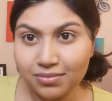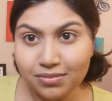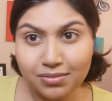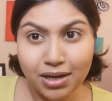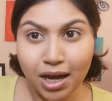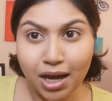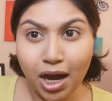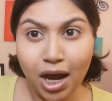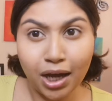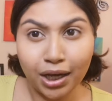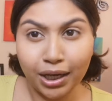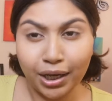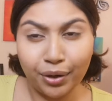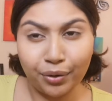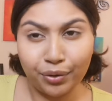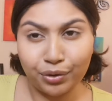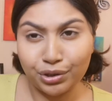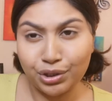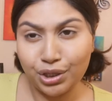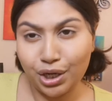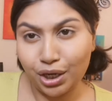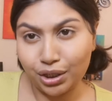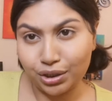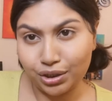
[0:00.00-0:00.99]
hung out or
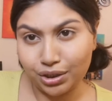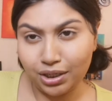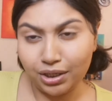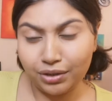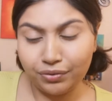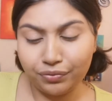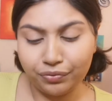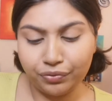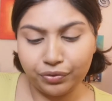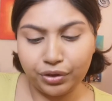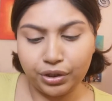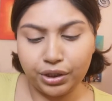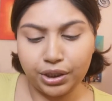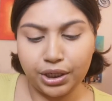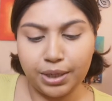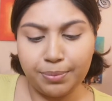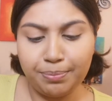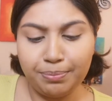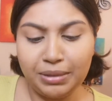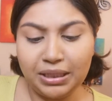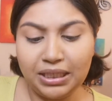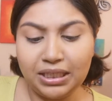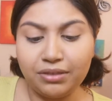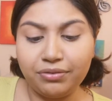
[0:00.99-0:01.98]
talked enough for
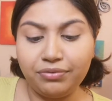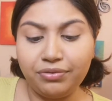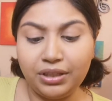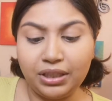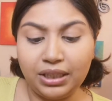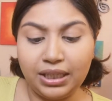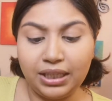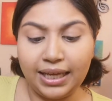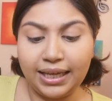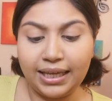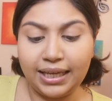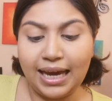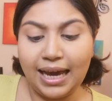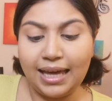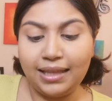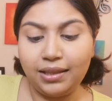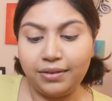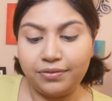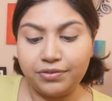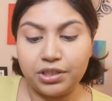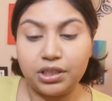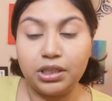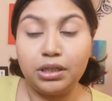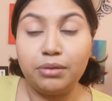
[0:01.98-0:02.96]
me to feel like I
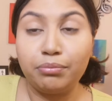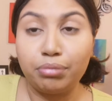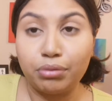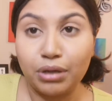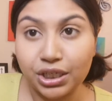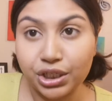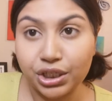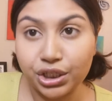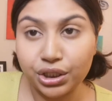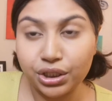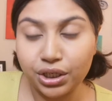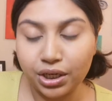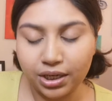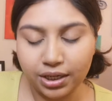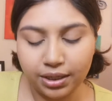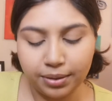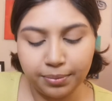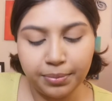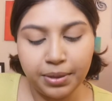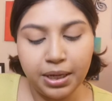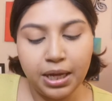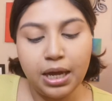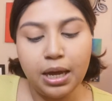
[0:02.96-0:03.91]
left an impression on him,